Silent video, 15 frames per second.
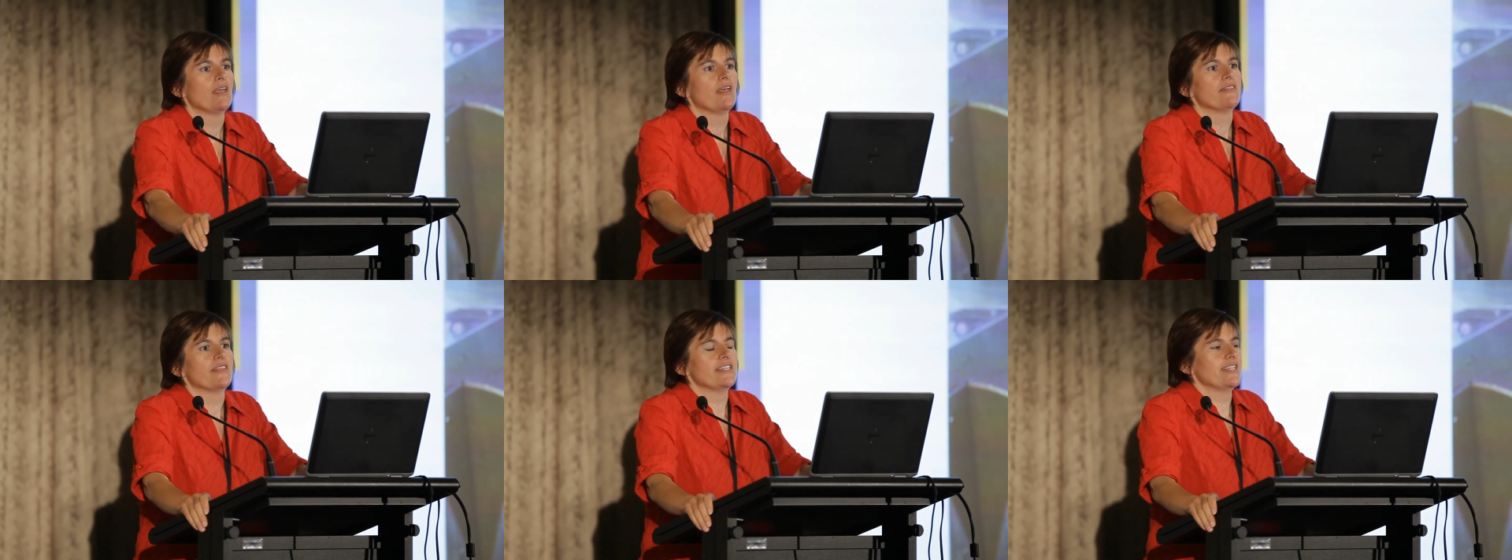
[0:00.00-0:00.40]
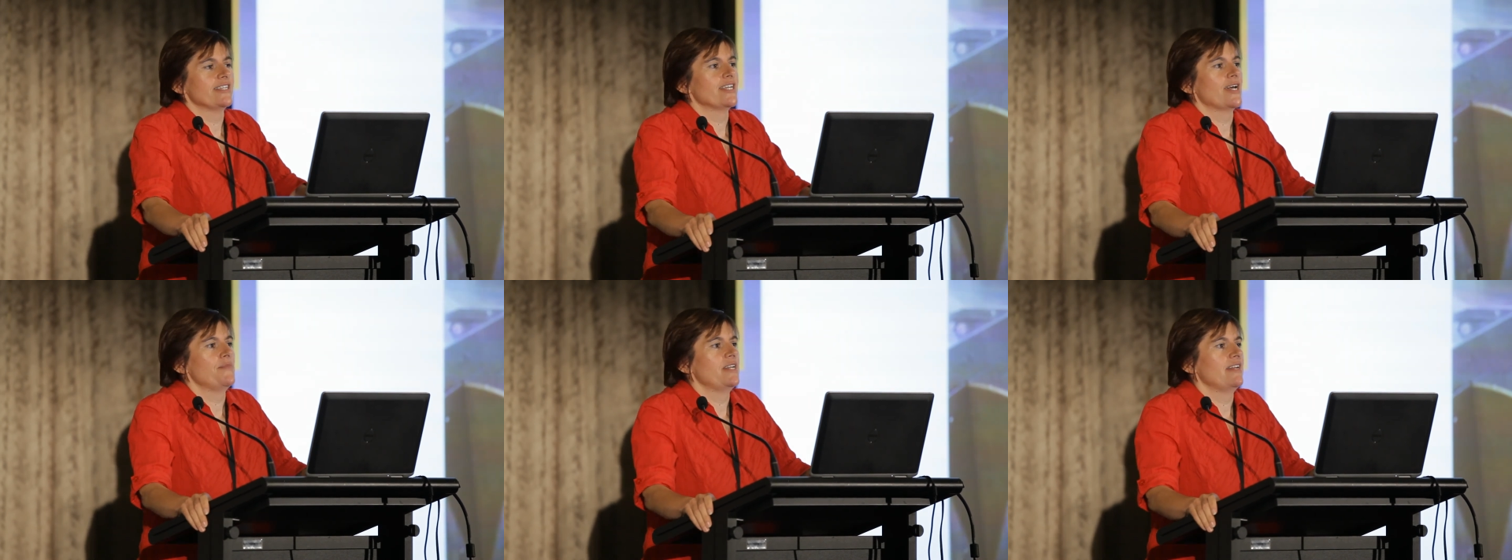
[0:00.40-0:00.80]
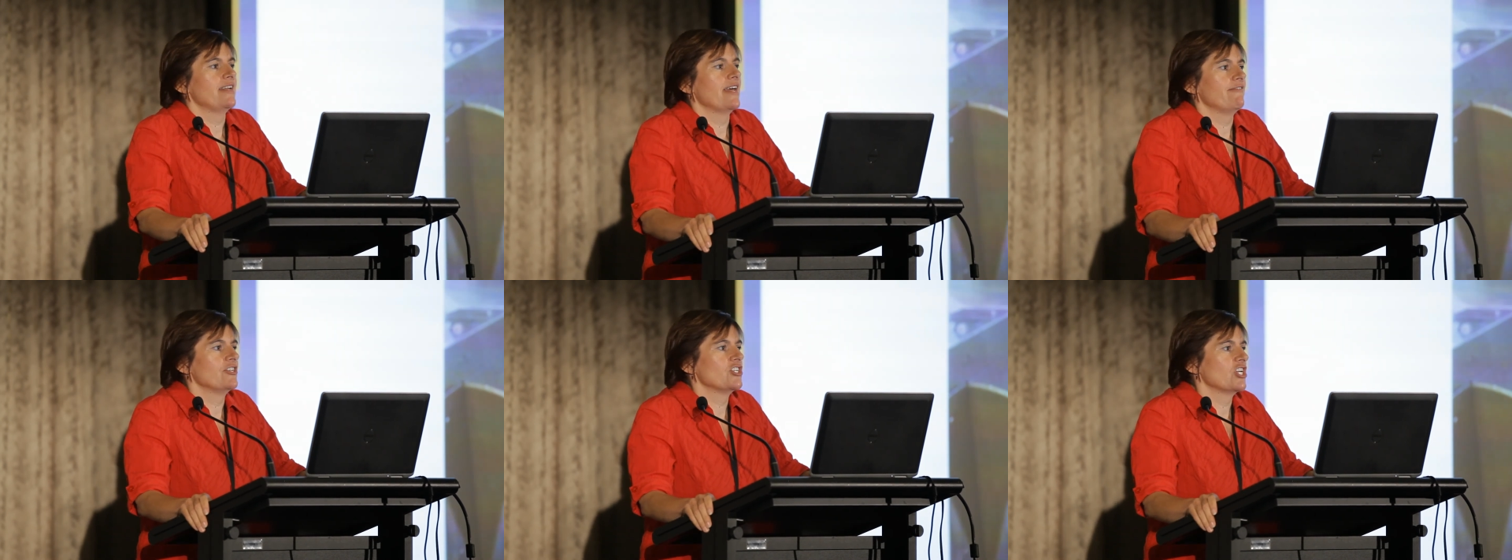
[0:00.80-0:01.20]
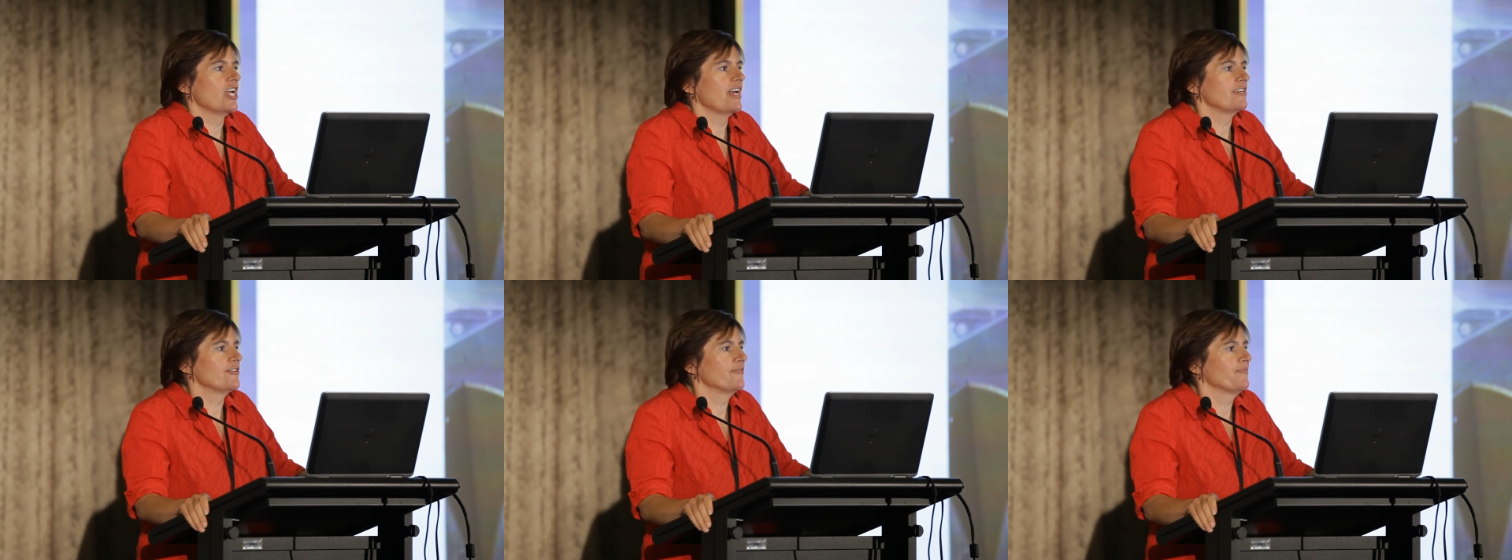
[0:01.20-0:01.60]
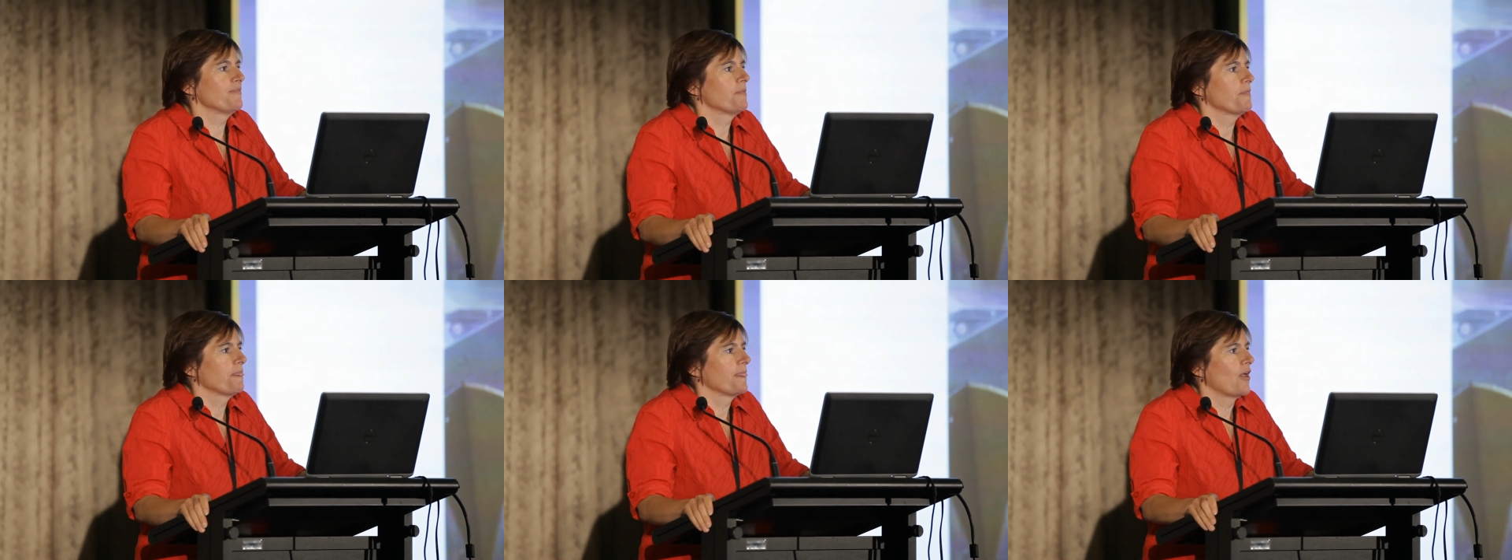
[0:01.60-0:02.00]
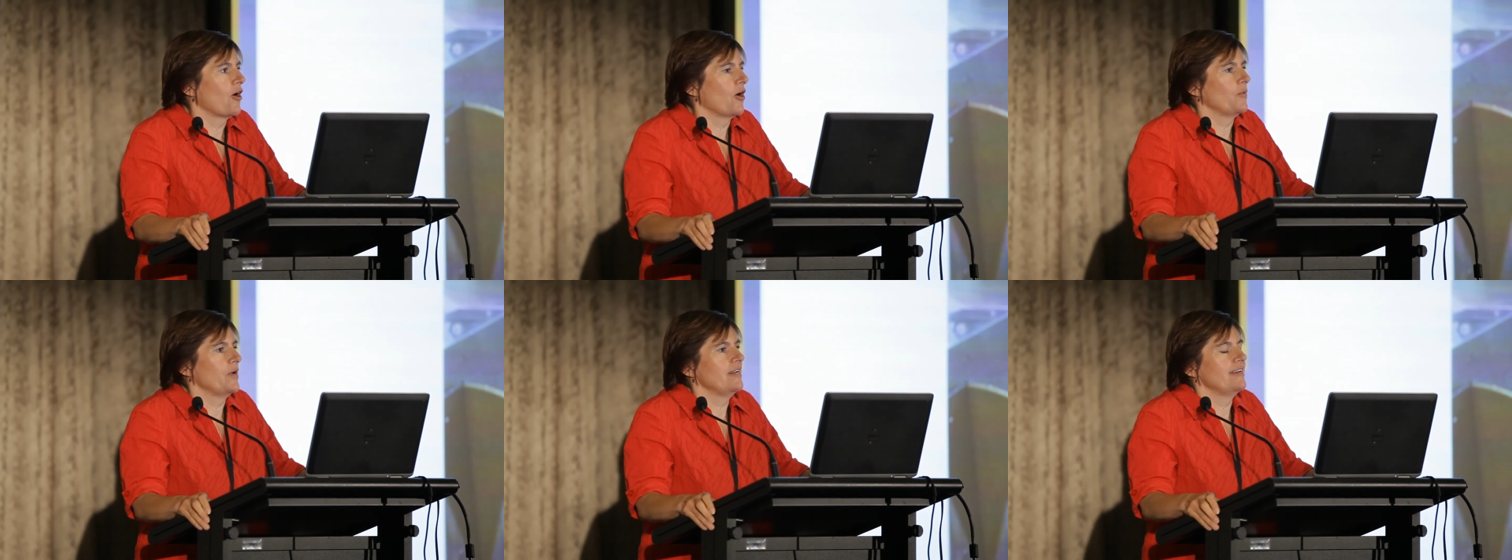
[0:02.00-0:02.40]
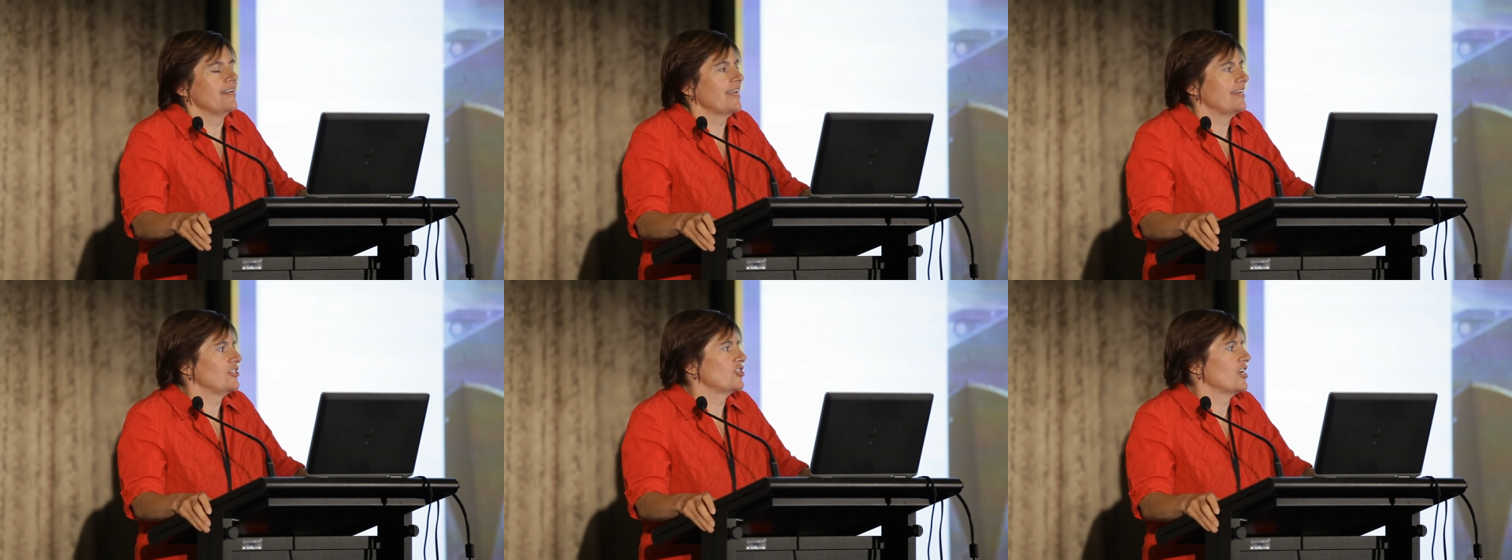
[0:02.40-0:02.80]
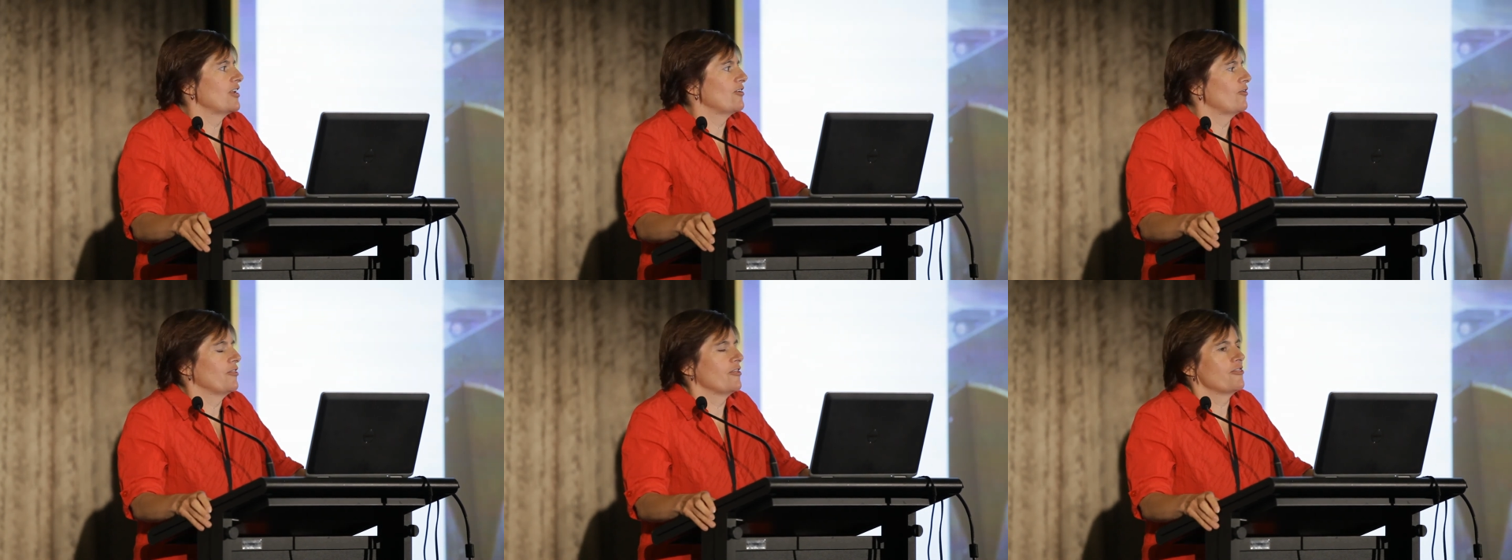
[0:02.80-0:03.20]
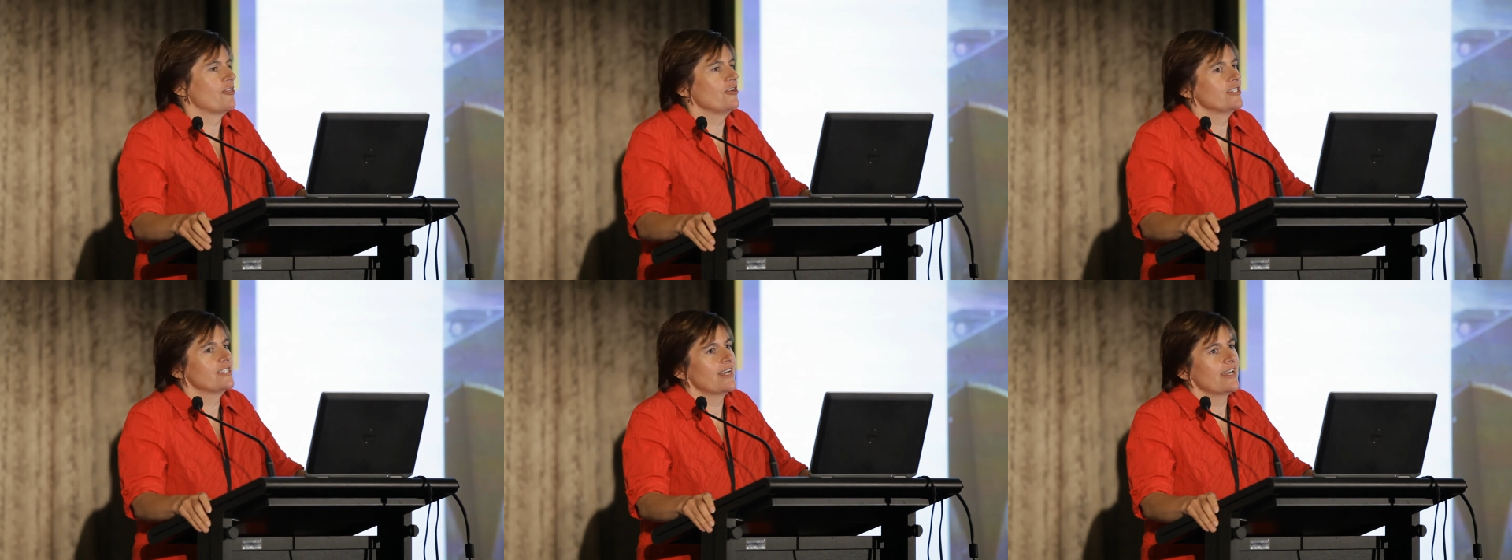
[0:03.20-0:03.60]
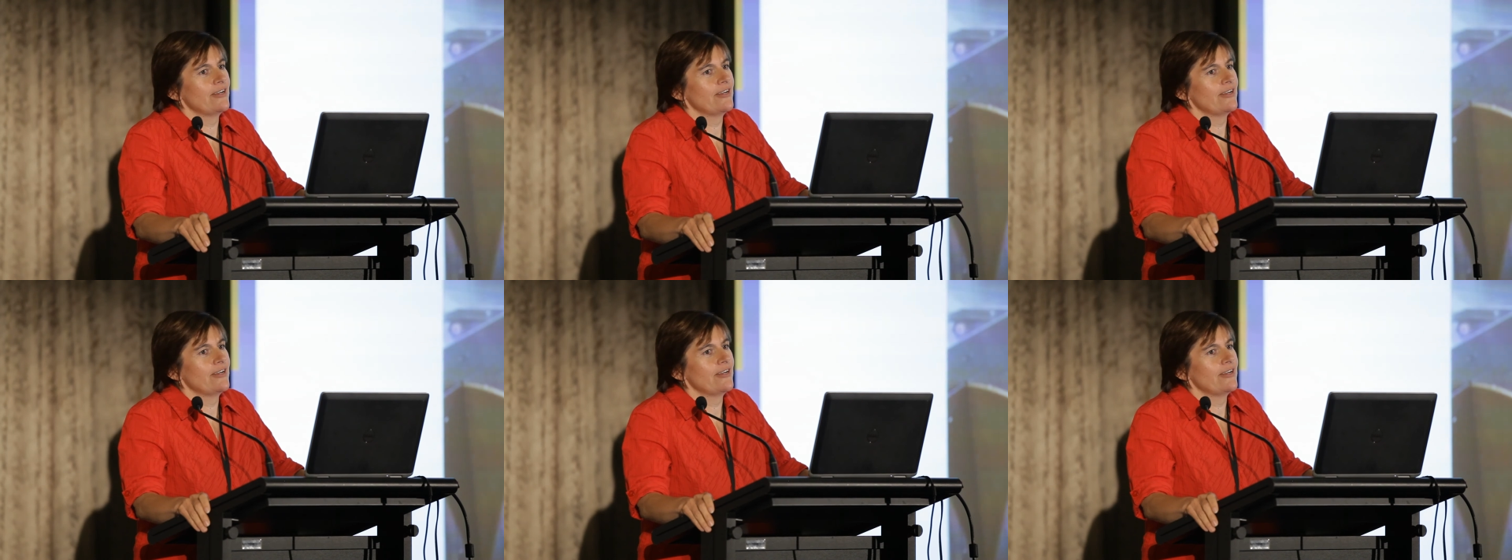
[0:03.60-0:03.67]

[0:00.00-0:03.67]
They said, come in and have a chat. I went in and had a chat on the Thursday,